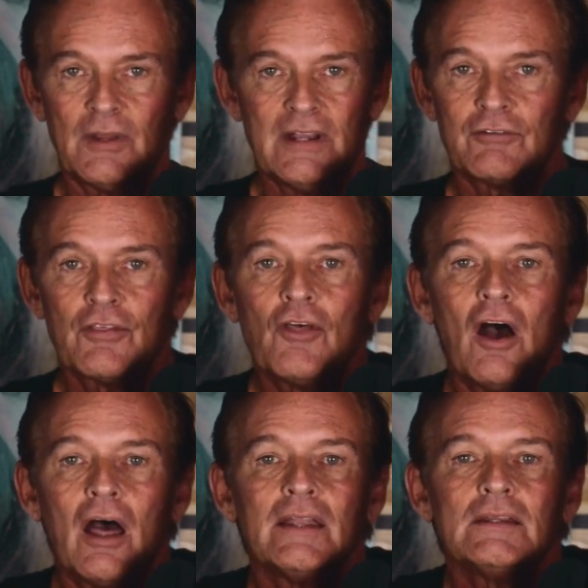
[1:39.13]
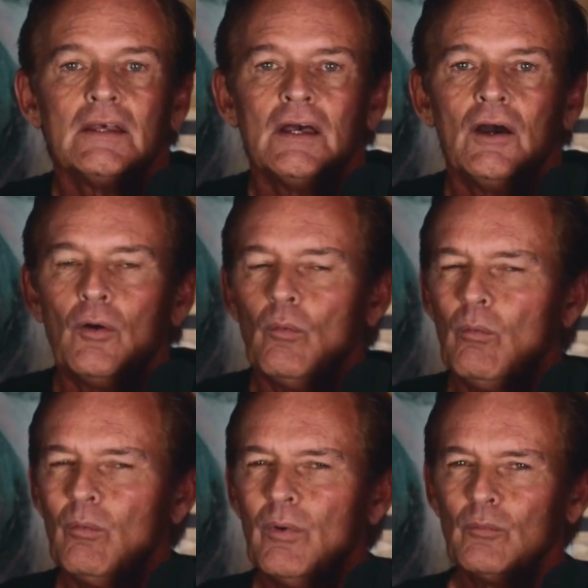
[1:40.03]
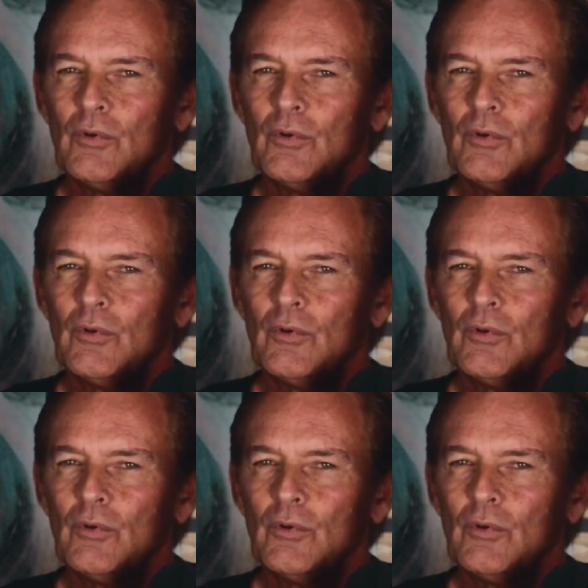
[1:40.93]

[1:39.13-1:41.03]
I never thought, what